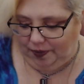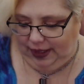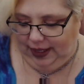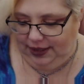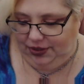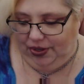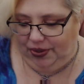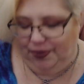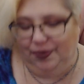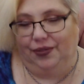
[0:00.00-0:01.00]

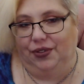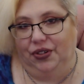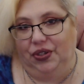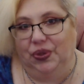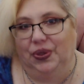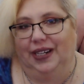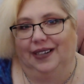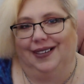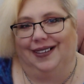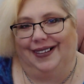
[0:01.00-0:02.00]
So if you're new
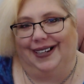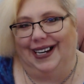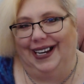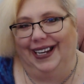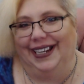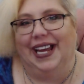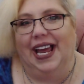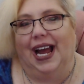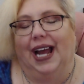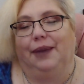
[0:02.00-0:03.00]
here, hi.
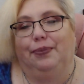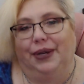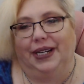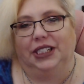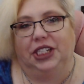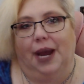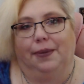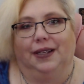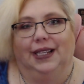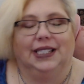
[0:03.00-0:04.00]
I put in
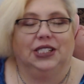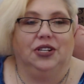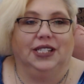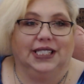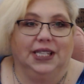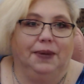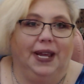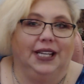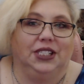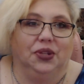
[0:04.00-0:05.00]
chapter links so you could skip
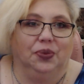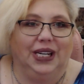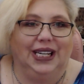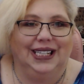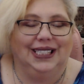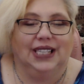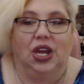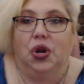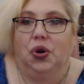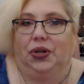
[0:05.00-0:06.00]
ahead to the readings,
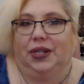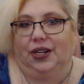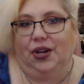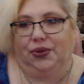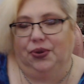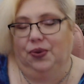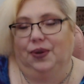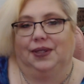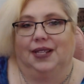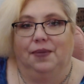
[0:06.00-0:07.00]
or you could go through with
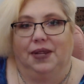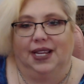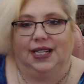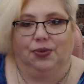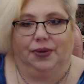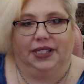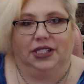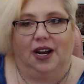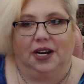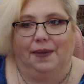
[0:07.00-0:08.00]
some of the things we're going to
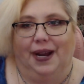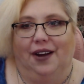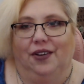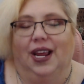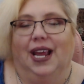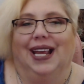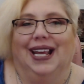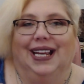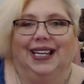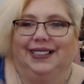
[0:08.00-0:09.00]
talk about.
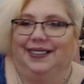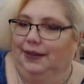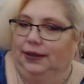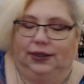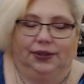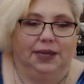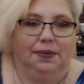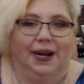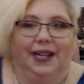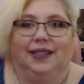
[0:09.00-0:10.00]
So keep in
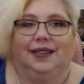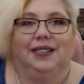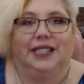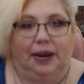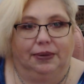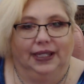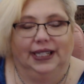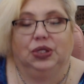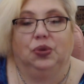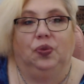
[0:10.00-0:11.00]
mind, chapter
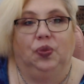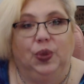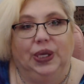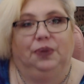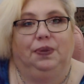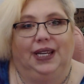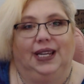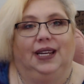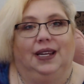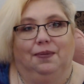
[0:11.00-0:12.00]
links will
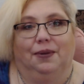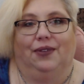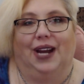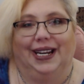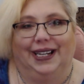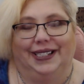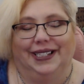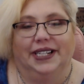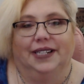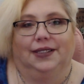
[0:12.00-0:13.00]
be provided.
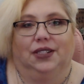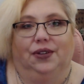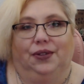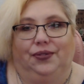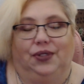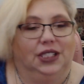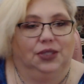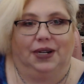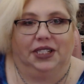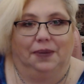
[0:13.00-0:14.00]
So if you just
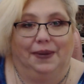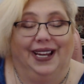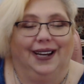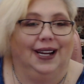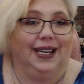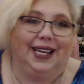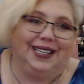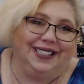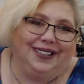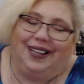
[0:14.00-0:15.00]
want to jump ahead, I
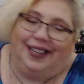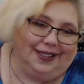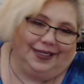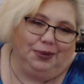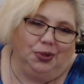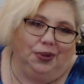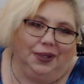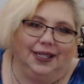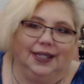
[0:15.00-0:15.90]
get you. I'm cool with it.